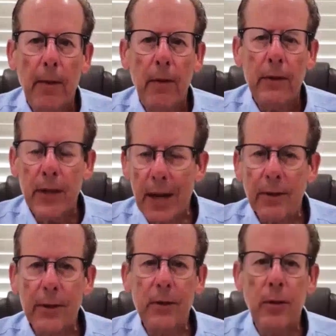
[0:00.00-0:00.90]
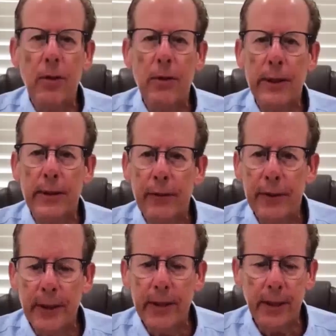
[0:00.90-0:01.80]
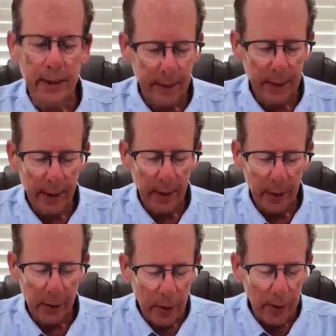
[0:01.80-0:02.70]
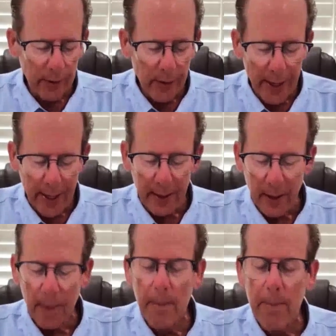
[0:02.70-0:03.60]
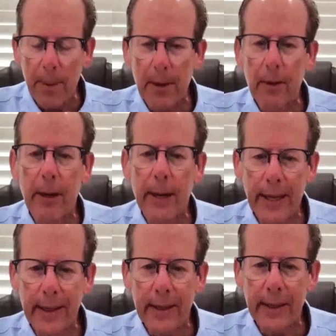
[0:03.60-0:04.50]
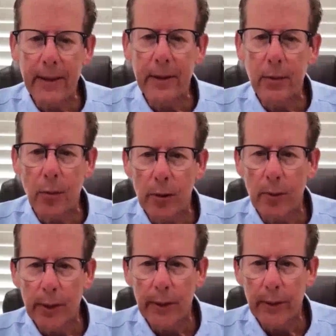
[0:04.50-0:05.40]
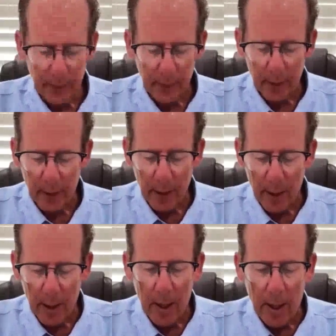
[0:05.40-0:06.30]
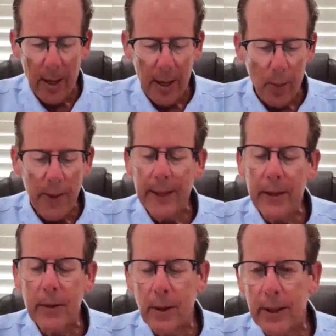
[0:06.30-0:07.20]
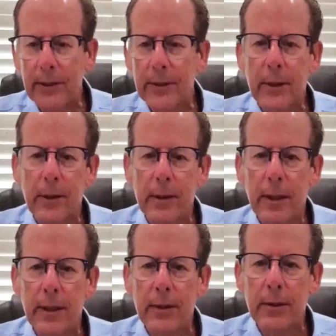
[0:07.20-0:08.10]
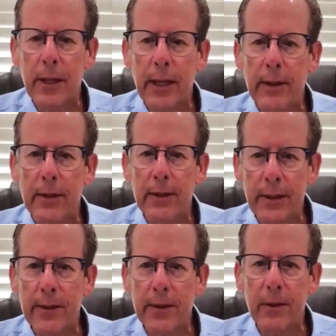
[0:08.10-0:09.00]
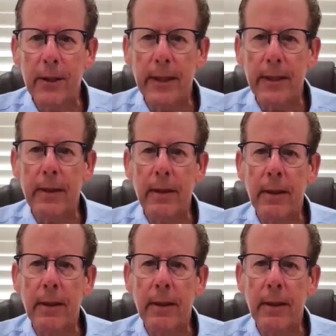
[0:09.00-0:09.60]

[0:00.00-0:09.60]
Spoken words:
for SOX controls and fiducia, you couldn't find a better entity to work with. I hope and I trust that you'll take a serious look at